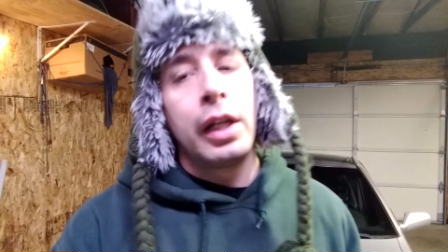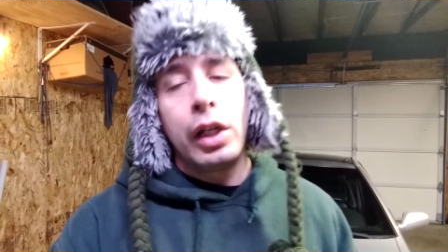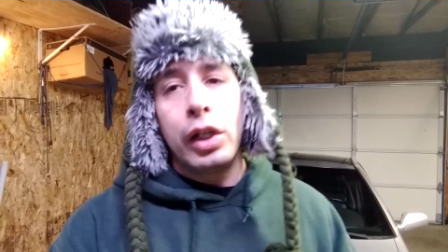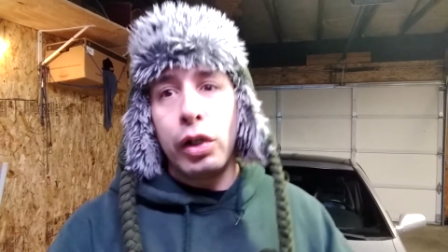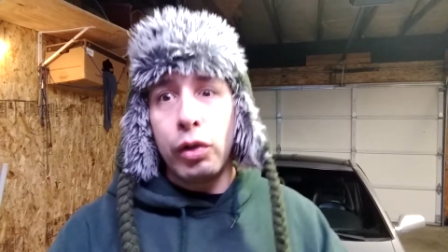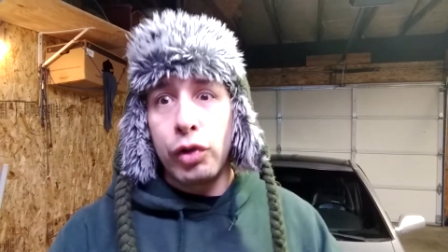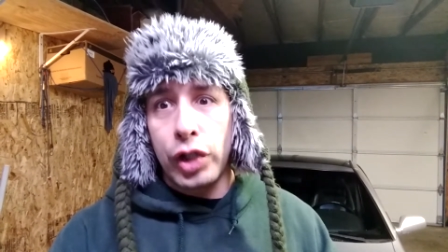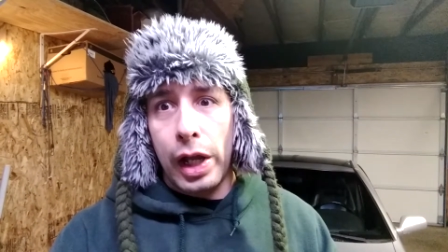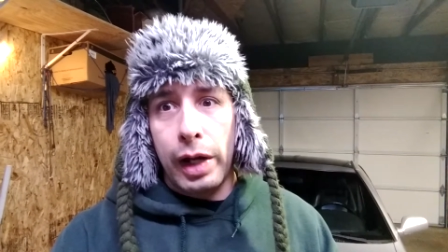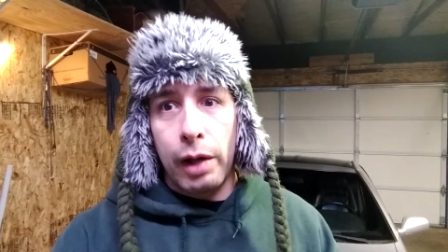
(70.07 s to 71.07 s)
Huge
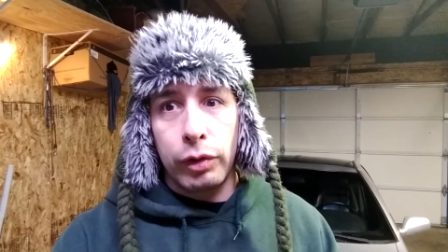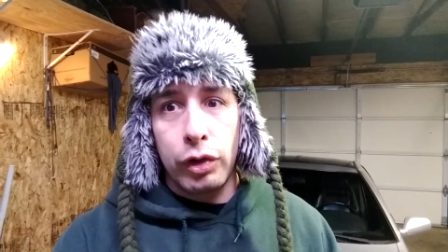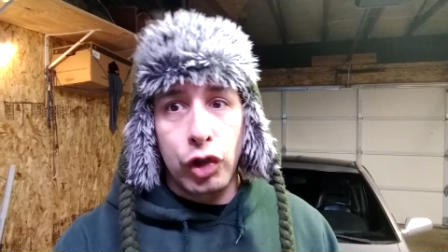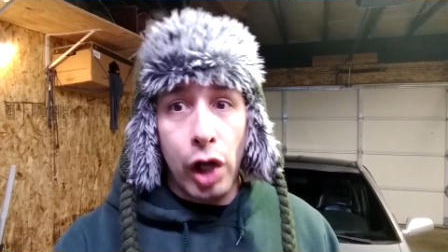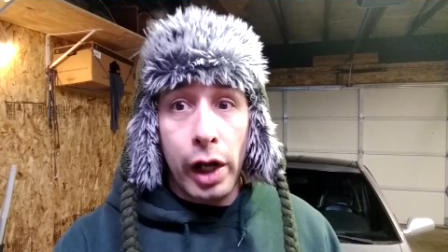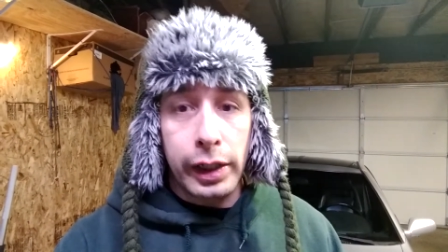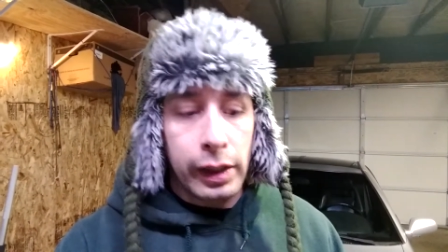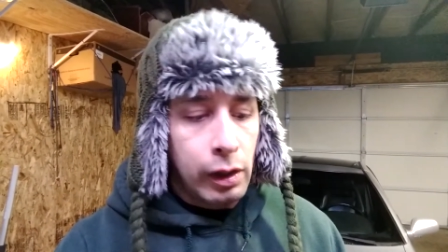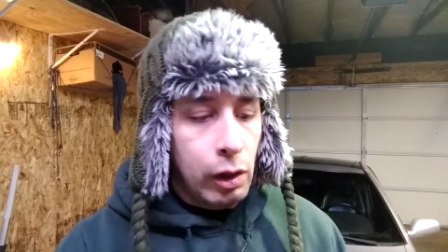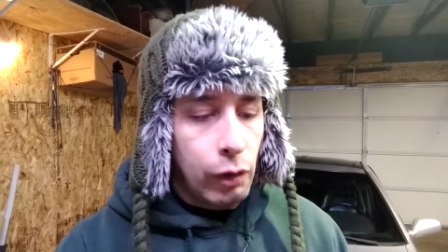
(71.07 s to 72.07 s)
shout out to Johnny
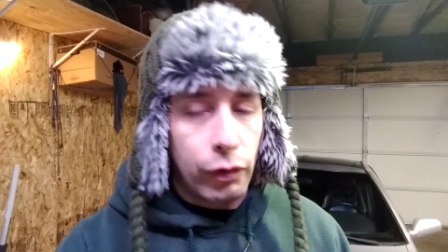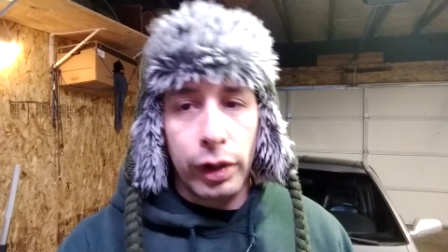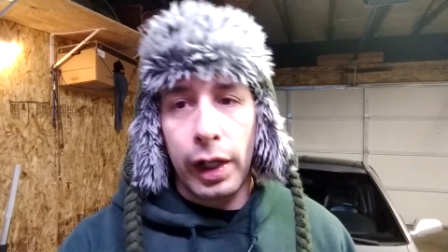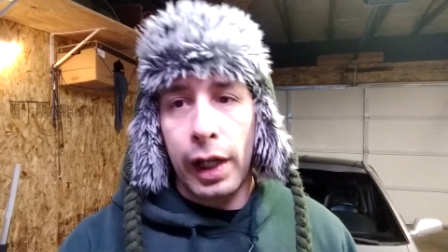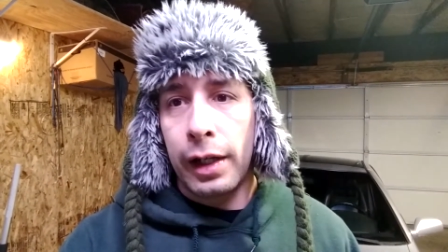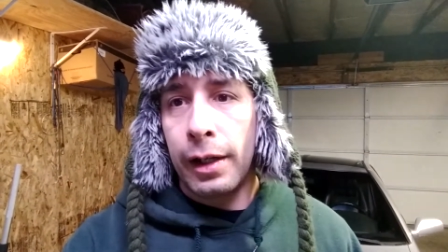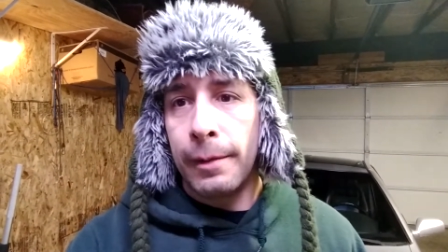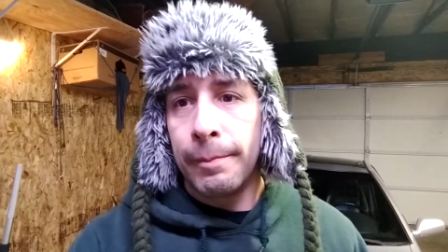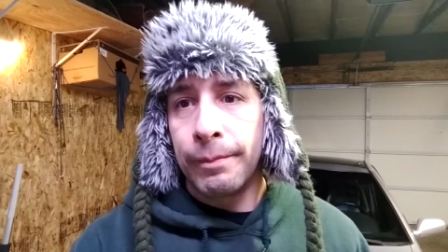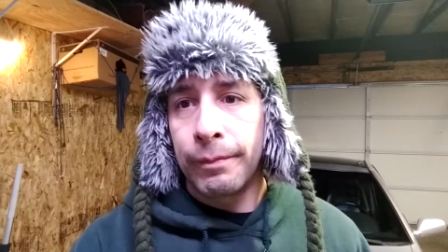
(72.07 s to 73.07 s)
over at
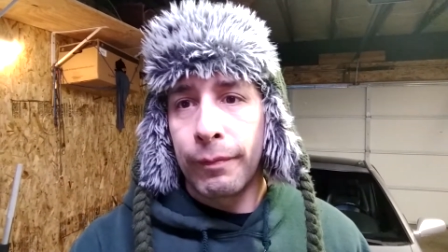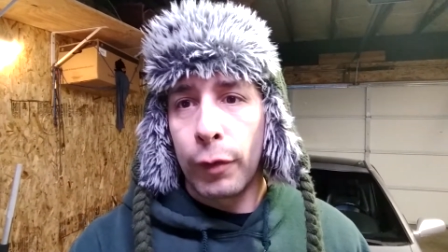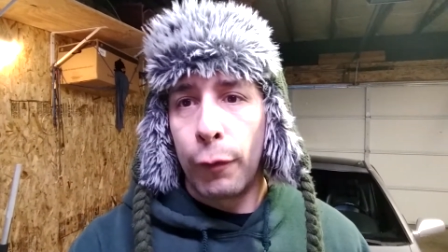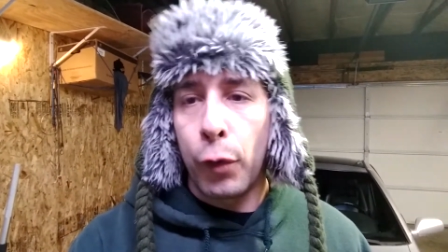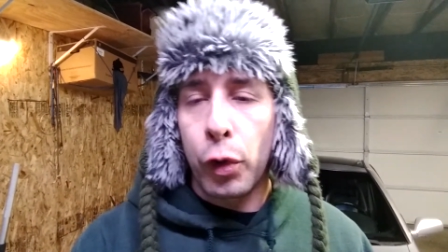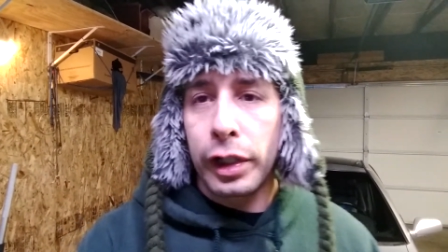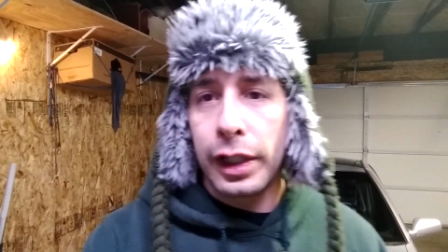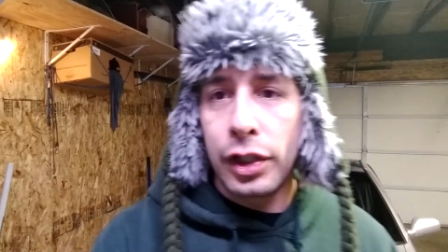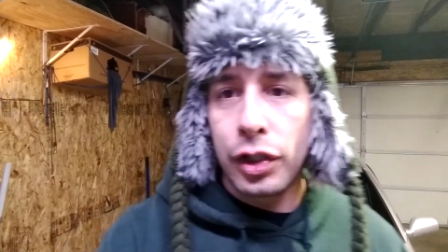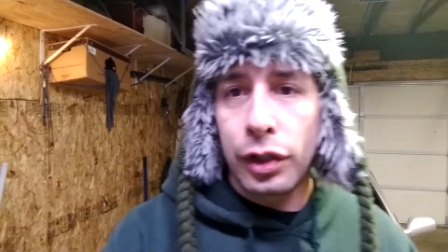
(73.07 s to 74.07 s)
um, Foreign
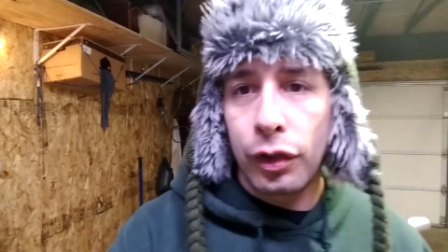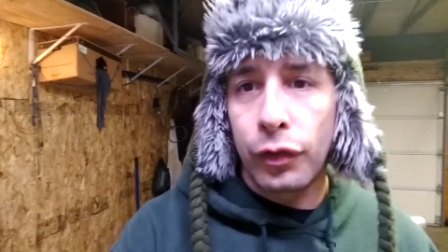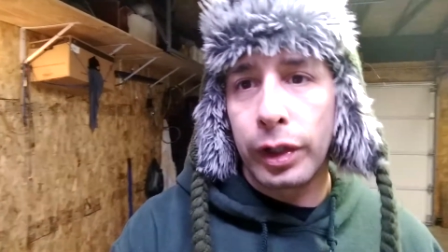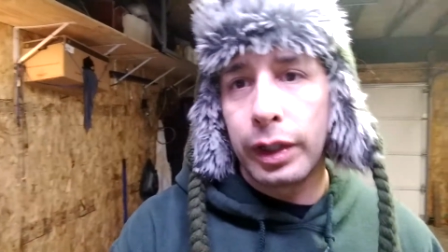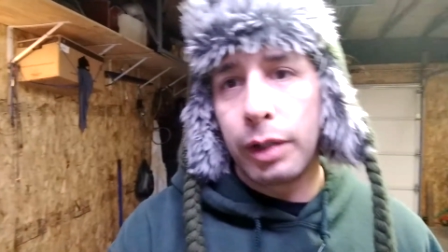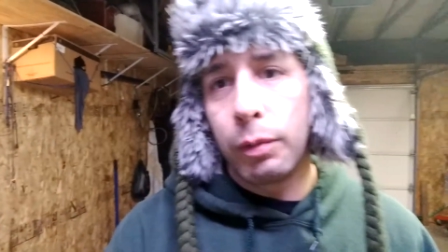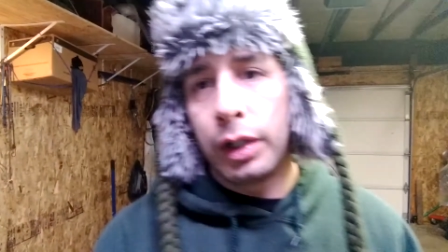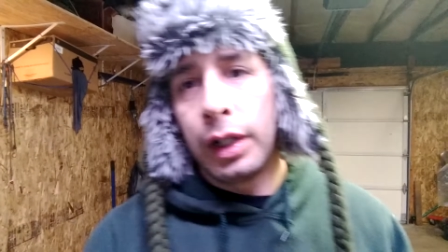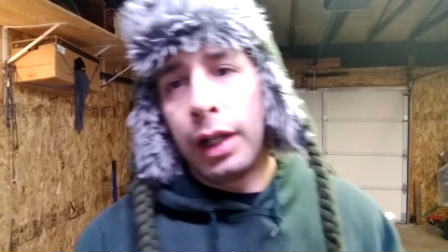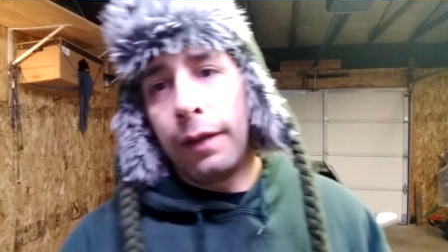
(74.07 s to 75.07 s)
Engines over in Lynwood.
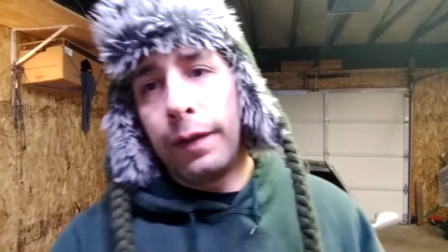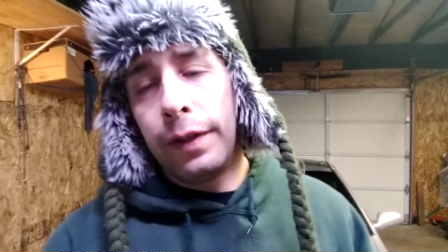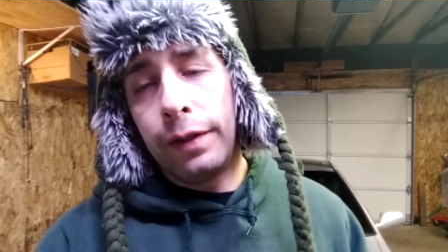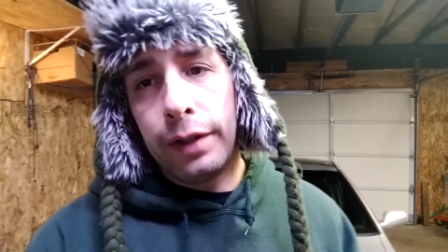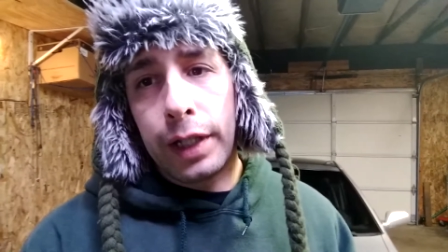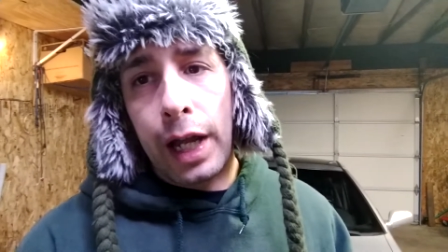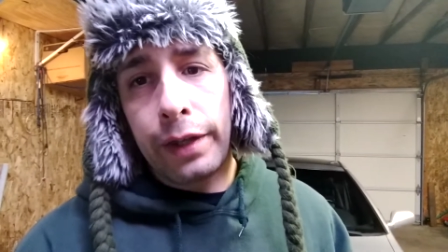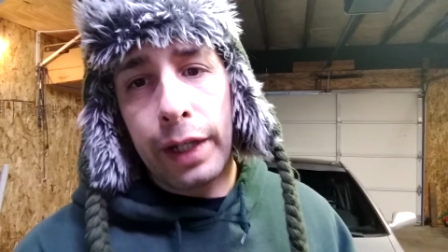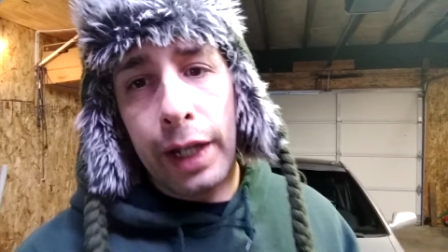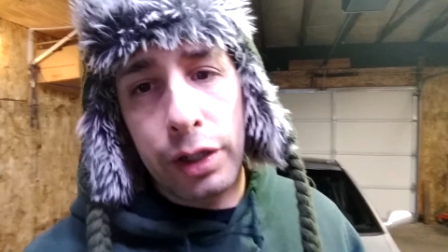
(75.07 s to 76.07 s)
This is the guy
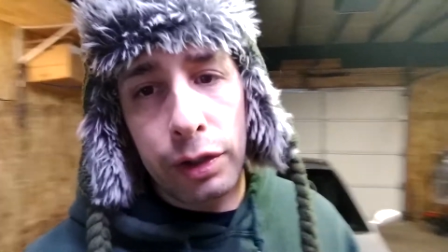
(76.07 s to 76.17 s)
that actually